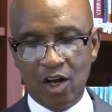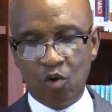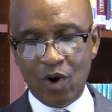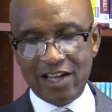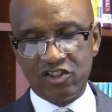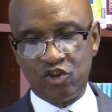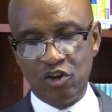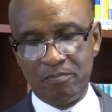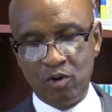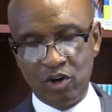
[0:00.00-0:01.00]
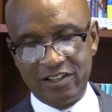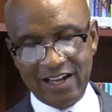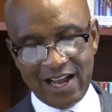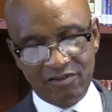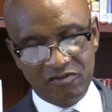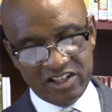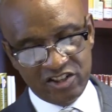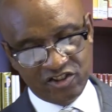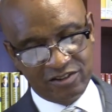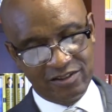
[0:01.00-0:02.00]
Why is it so important to have a
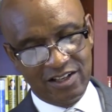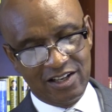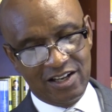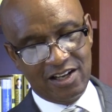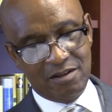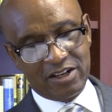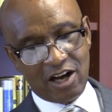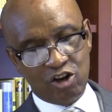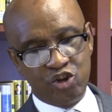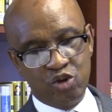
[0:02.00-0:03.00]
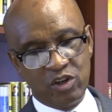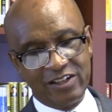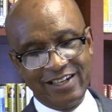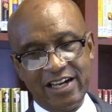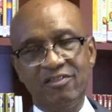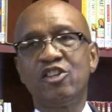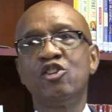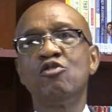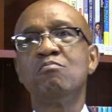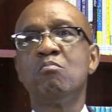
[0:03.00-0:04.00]
vision? Because you will never
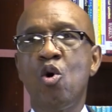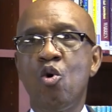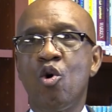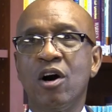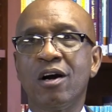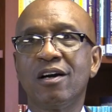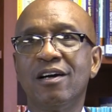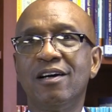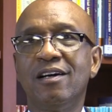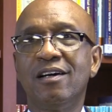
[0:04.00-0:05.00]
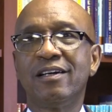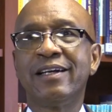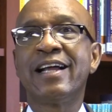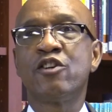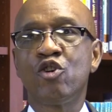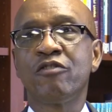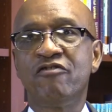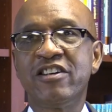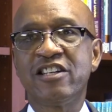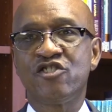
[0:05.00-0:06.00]
do more than your
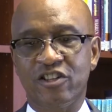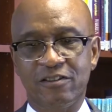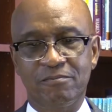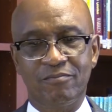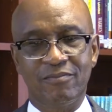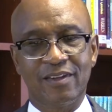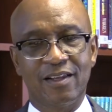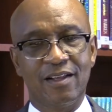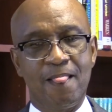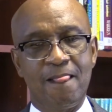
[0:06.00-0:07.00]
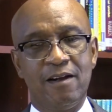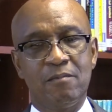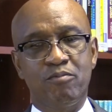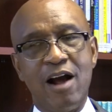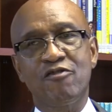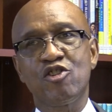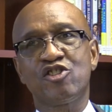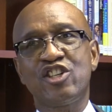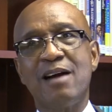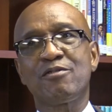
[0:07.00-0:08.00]
vision. Proverbs
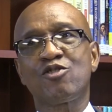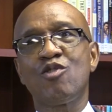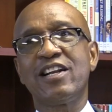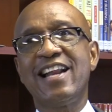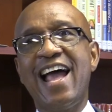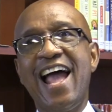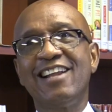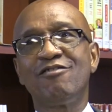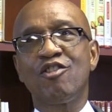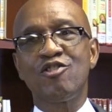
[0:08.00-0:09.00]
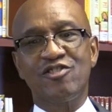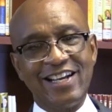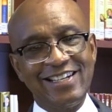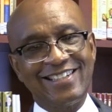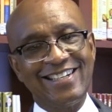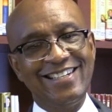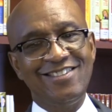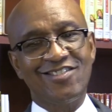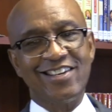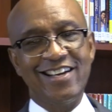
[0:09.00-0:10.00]
chapter 29 and verse
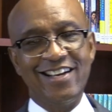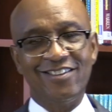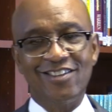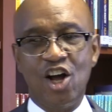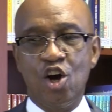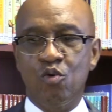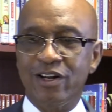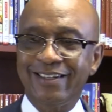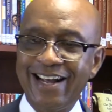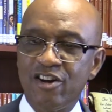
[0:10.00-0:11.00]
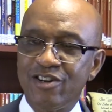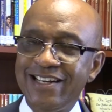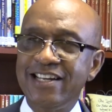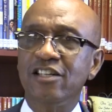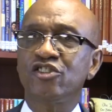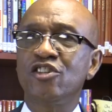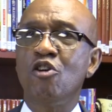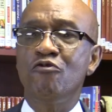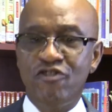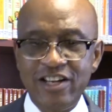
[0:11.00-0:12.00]
18 says, where there is
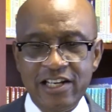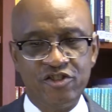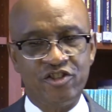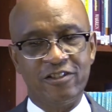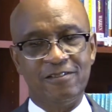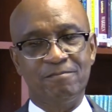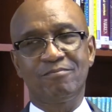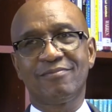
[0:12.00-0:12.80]
no vision,